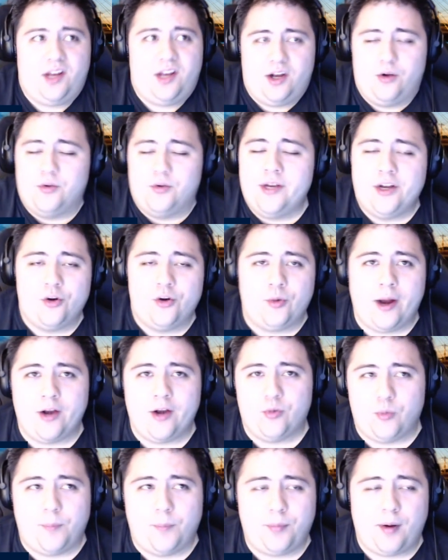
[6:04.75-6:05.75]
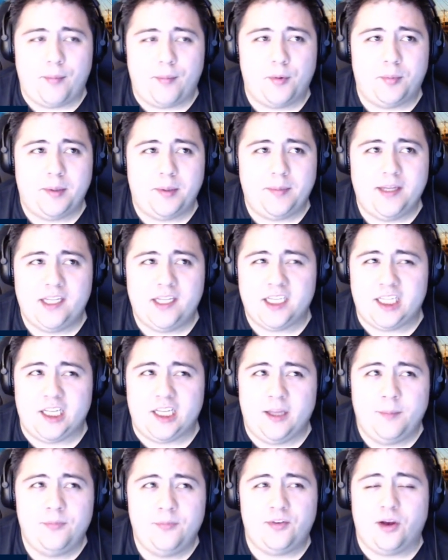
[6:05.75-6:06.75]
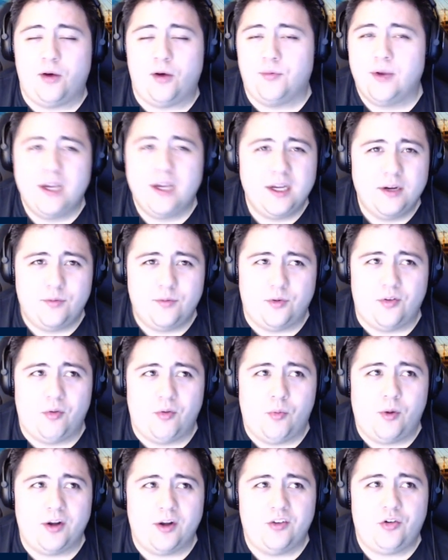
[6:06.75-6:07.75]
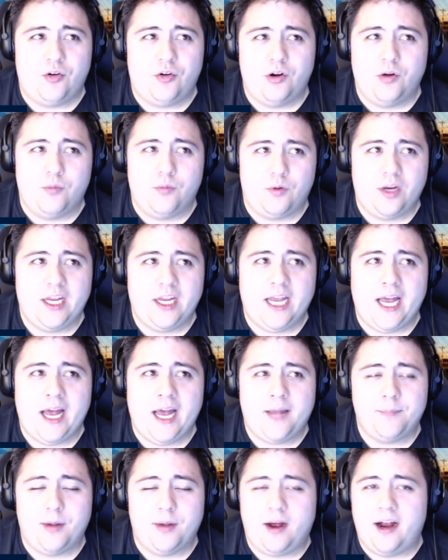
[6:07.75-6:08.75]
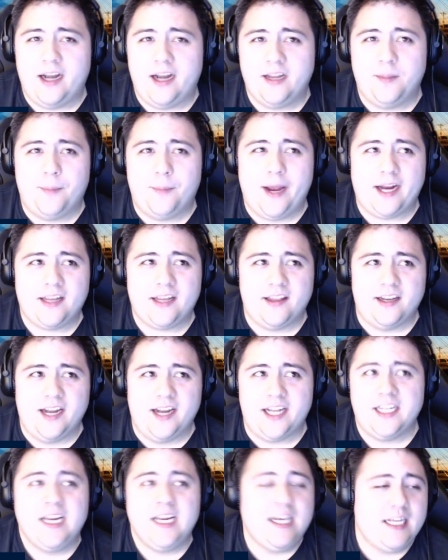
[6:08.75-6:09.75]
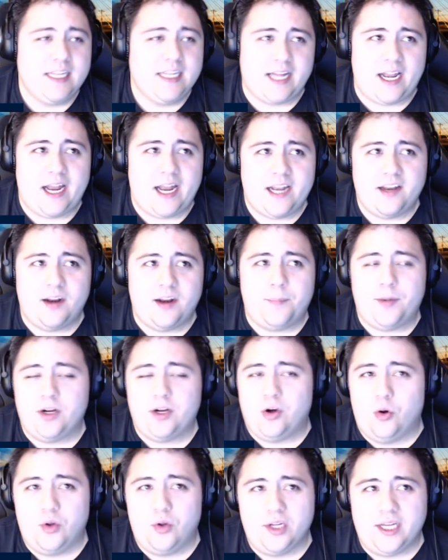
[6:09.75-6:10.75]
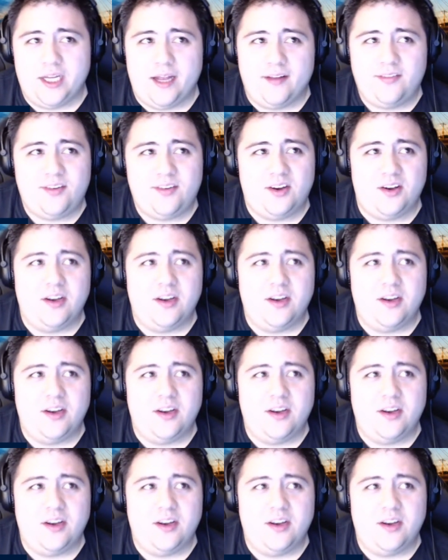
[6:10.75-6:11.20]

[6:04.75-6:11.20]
You know, Niederreiter will probably be kicking himself for the one turnover he had behind the back of the net that ended up in a goal against.